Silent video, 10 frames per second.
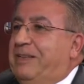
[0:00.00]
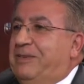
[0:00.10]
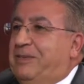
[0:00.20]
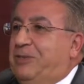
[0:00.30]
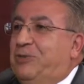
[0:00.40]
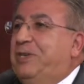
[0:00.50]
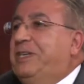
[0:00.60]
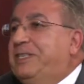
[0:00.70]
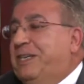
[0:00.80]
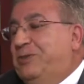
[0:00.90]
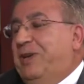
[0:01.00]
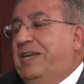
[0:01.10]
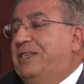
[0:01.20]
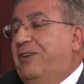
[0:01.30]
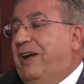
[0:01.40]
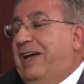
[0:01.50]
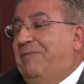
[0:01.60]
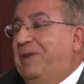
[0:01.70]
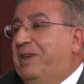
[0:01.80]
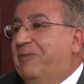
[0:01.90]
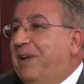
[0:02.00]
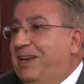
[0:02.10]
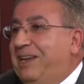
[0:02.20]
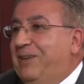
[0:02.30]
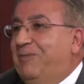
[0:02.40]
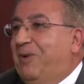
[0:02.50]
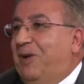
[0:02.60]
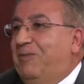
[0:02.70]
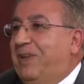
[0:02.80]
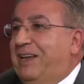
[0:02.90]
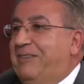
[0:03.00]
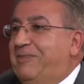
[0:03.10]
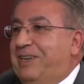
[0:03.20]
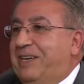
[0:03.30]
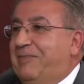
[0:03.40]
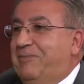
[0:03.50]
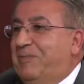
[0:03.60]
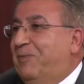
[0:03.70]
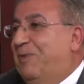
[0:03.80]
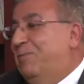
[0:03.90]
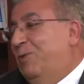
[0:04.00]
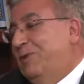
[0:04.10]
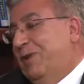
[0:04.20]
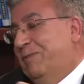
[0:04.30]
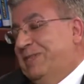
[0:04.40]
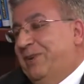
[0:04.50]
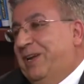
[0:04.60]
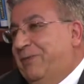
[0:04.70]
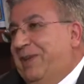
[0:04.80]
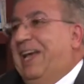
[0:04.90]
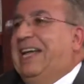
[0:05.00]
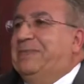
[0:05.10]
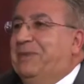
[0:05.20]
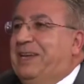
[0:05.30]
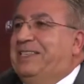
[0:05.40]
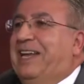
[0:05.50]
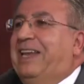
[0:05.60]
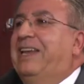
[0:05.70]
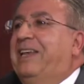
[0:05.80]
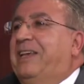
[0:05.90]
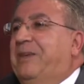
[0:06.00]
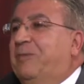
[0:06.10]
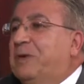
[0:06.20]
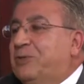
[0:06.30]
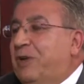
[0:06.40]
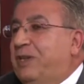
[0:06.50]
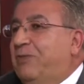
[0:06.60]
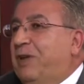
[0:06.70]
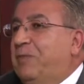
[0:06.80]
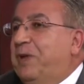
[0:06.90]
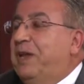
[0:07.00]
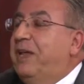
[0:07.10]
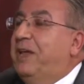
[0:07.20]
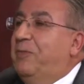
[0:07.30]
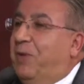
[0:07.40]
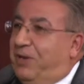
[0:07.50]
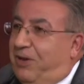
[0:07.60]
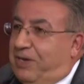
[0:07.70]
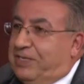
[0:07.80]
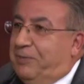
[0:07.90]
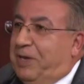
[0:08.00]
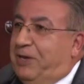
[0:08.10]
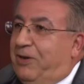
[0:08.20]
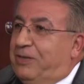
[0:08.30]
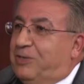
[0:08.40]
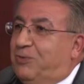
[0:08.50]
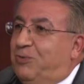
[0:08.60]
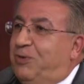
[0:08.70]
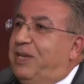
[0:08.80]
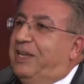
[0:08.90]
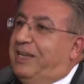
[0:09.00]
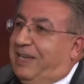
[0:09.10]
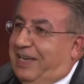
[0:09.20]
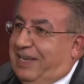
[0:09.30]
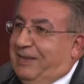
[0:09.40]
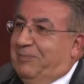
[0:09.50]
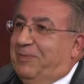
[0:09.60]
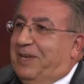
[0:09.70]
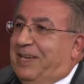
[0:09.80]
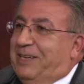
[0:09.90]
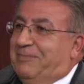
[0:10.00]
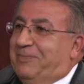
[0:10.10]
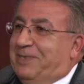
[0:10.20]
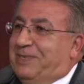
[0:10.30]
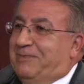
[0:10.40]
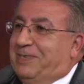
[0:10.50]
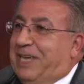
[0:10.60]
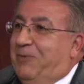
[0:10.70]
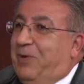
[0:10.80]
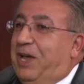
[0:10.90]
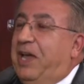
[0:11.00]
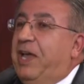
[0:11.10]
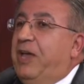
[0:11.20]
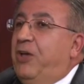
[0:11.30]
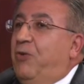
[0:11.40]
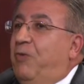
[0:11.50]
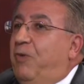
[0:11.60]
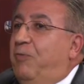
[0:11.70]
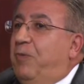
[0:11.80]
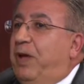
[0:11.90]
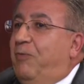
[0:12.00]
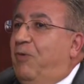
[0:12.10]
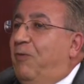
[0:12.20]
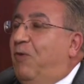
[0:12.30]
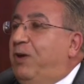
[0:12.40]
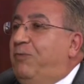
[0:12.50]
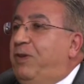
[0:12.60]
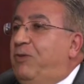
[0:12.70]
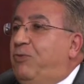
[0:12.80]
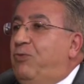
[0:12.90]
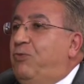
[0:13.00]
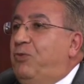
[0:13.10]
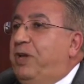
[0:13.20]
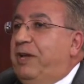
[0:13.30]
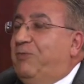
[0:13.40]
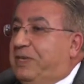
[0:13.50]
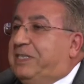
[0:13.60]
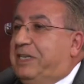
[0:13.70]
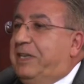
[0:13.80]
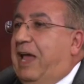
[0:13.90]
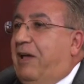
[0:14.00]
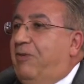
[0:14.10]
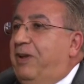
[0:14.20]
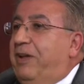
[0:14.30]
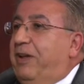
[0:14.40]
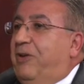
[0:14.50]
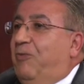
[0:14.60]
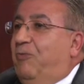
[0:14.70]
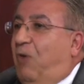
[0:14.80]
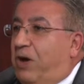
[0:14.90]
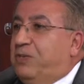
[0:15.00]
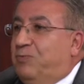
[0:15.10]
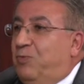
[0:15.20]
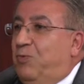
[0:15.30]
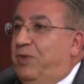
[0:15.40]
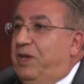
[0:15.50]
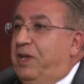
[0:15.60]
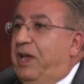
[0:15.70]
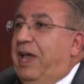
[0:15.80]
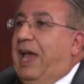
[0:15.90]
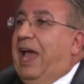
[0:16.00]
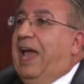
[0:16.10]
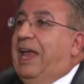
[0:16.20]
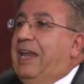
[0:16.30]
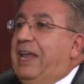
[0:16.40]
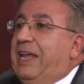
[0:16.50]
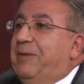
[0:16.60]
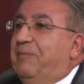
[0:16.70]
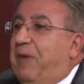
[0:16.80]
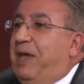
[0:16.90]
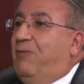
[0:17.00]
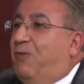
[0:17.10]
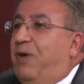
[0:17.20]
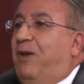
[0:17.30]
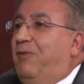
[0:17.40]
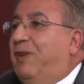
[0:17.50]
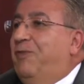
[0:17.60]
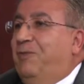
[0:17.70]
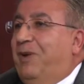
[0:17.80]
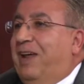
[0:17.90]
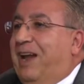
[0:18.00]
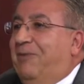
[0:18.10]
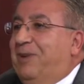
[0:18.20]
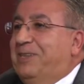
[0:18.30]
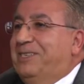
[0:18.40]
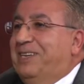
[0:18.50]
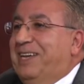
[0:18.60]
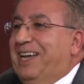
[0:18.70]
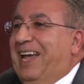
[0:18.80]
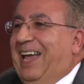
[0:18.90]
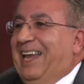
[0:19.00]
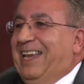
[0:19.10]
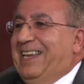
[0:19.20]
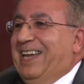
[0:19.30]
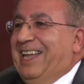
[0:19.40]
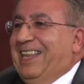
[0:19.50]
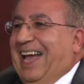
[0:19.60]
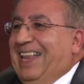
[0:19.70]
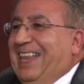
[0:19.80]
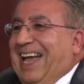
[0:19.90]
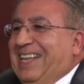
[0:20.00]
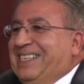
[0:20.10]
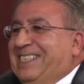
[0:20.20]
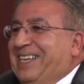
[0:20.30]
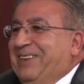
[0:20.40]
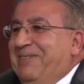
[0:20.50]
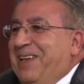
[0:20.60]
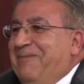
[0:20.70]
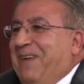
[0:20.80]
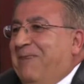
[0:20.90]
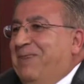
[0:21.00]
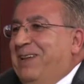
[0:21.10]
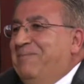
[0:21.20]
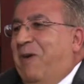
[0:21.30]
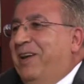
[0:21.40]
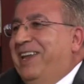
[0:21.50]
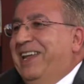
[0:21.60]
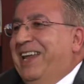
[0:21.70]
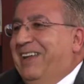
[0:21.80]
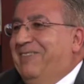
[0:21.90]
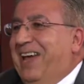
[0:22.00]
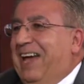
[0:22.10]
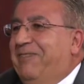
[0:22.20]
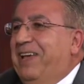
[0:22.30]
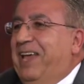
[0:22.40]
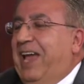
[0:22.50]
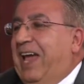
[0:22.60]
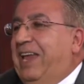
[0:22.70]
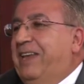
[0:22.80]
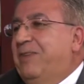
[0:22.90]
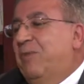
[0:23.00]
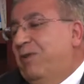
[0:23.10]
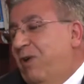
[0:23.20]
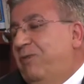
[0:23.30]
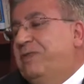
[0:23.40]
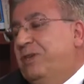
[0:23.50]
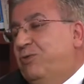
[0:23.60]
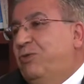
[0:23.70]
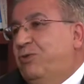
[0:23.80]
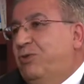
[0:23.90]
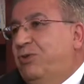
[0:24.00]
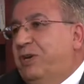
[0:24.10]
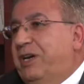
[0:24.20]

During his education, I have been greatly involved for both from the scientific aspects and the personal development. My daughter is in medical school the same way. What we do, we sit down, watch movie, and make fun of everyone around us. And that's the family bonding that we have. And my wife is a good cook.